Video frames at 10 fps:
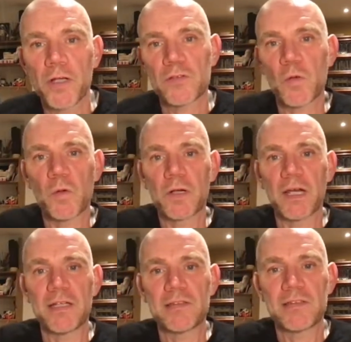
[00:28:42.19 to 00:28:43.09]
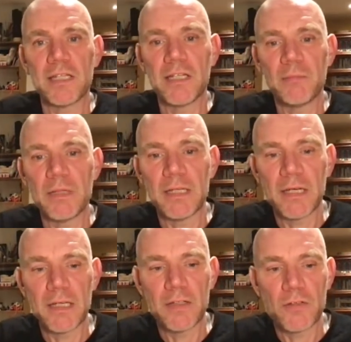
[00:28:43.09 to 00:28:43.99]
is organized in the media
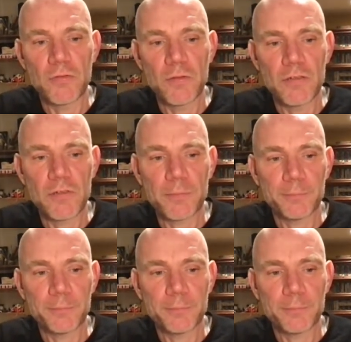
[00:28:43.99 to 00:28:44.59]
industries.